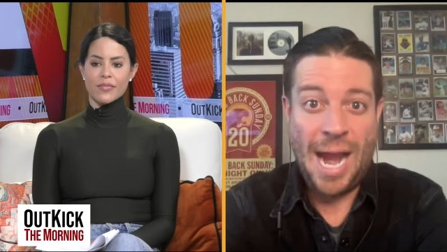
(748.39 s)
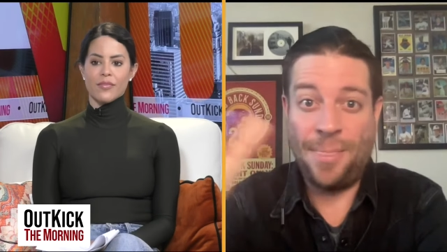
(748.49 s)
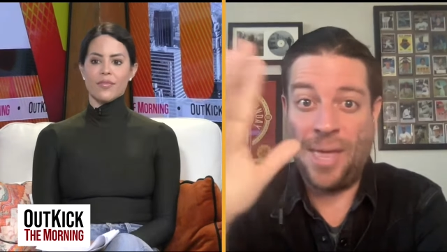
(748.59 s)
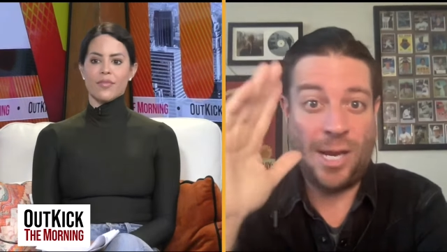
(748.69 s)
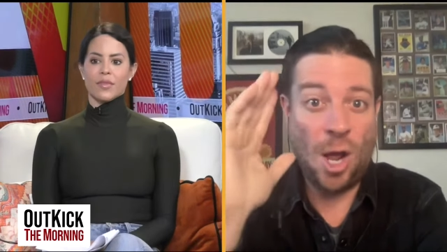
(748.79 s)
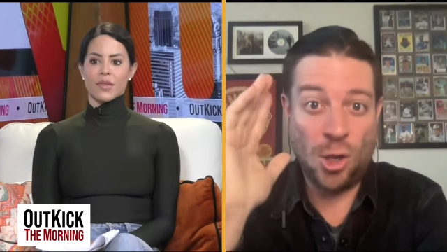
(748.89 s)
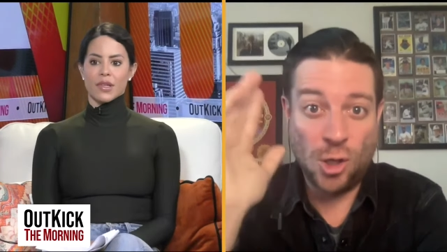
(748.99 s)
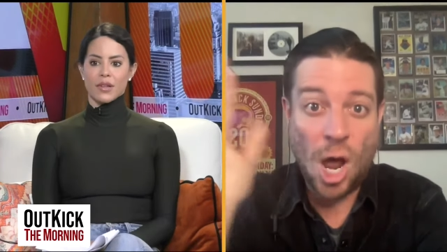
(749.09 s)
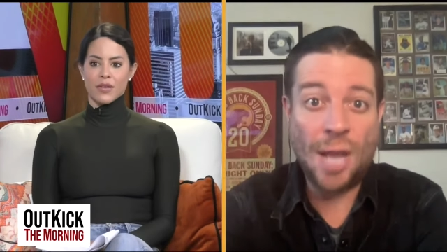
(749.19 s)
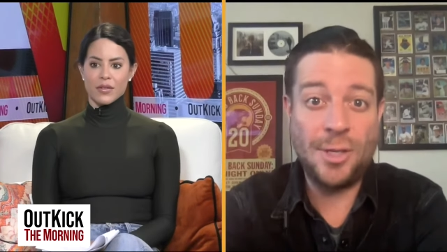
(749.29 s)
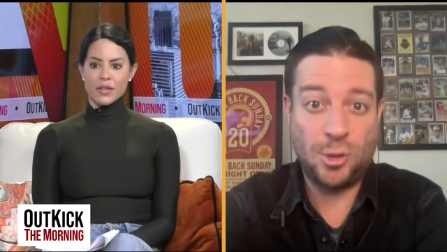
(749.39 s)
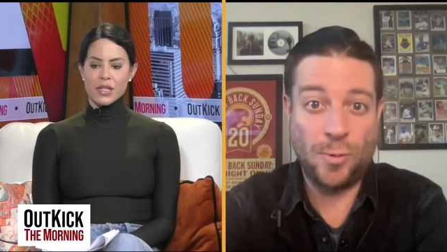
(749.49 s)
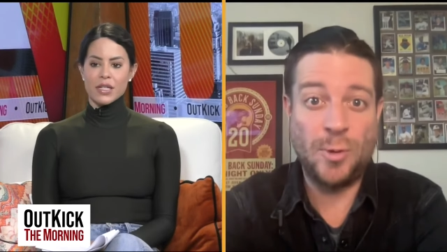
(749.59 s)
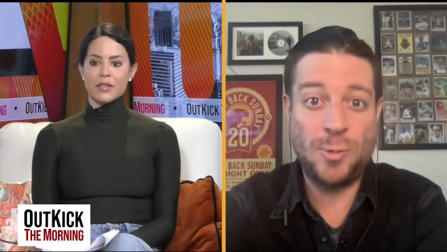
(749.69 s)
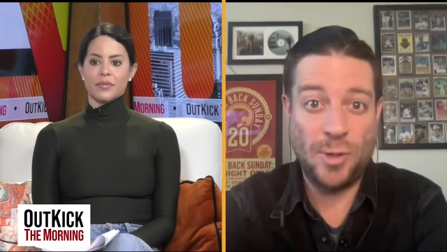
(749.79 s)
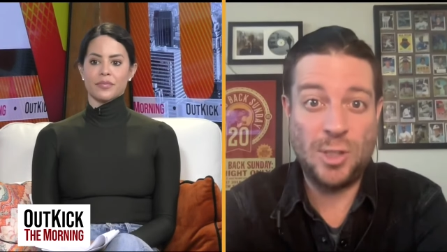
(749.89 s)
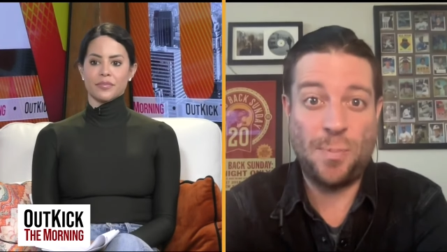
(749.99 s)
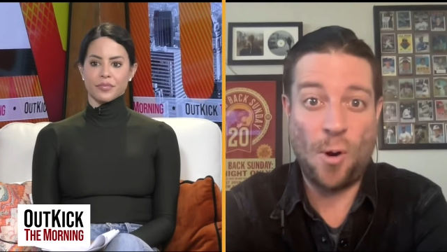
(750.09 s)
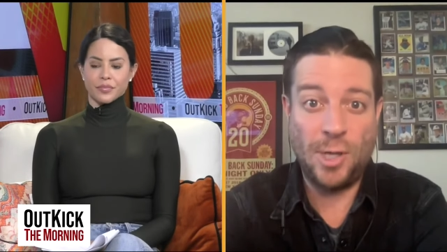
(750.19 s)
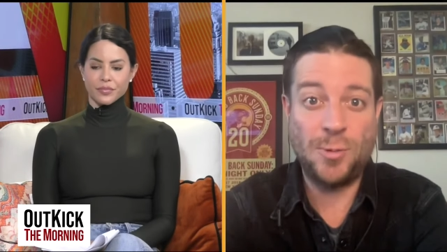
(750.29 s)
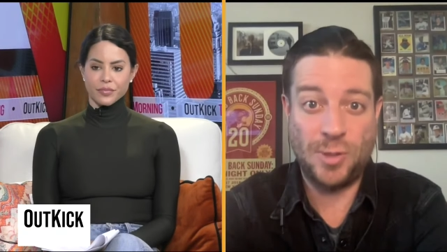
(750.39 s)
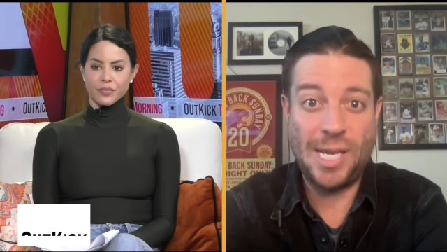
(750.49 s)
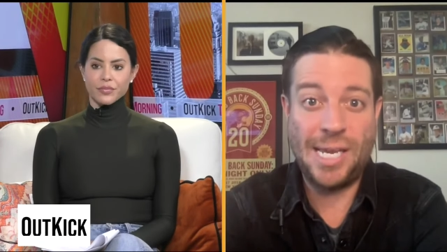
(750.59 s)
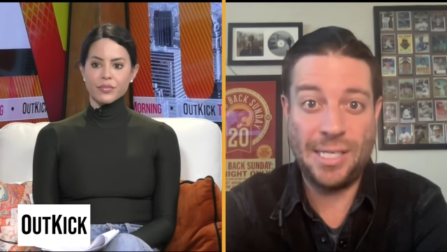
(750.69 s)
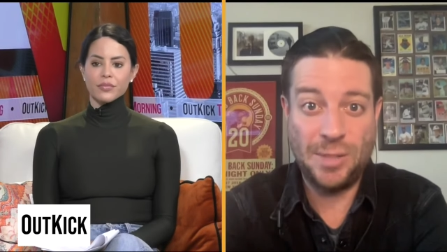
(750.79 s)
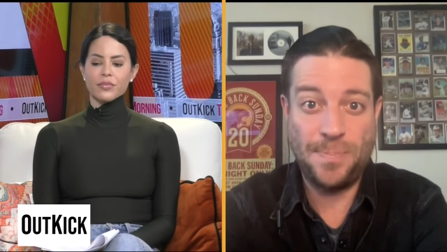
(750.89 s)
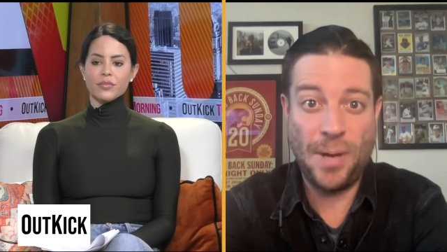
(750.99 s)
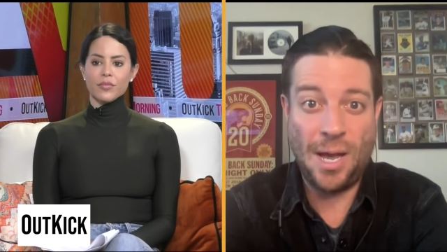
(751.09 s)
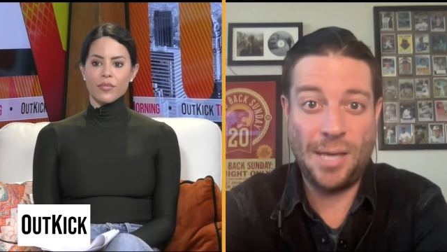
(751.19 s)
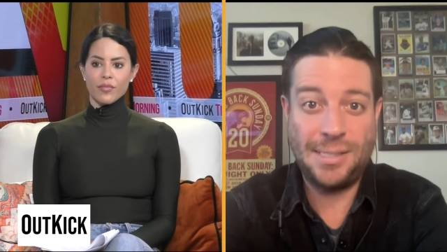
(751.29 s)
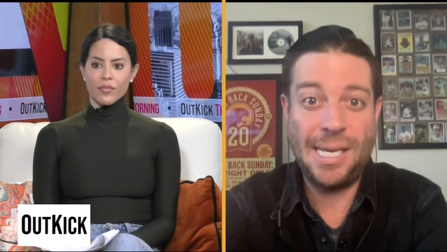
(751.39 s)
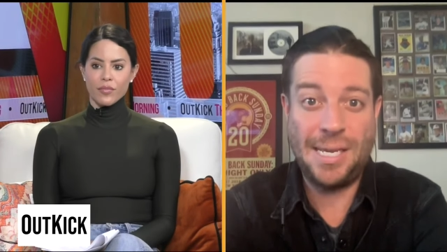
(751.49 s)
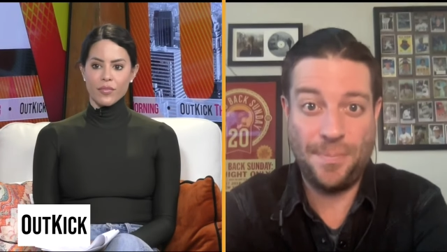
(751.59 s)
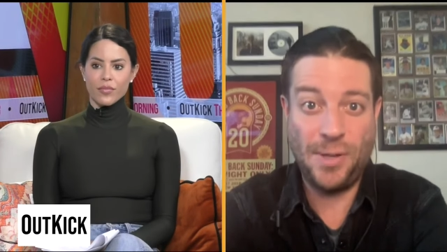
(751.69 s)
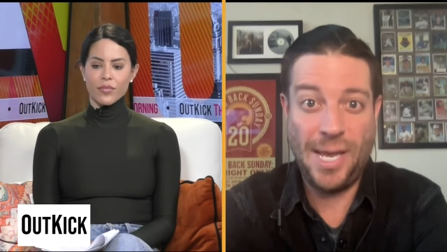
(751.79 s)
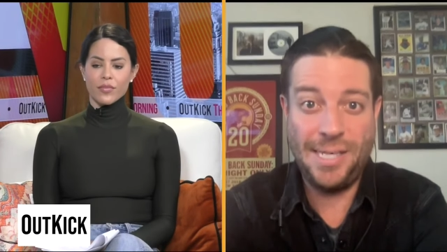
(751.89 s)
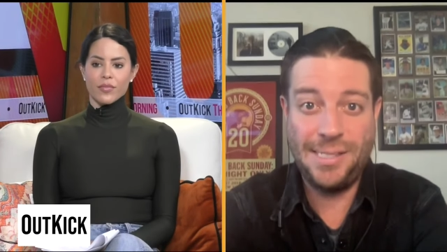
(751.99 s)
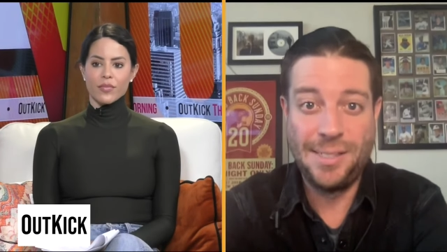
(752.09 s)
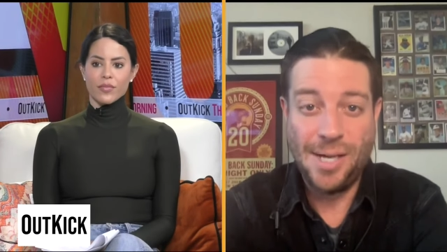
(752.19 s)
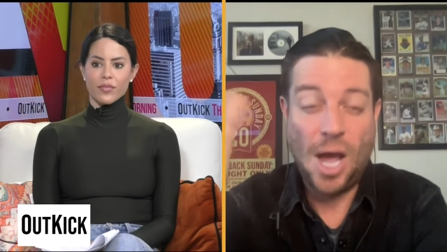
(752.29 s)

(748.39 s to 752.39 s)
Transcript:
Speaker 1: And like a lot of these rooms where these parties were taking, uh, taking place,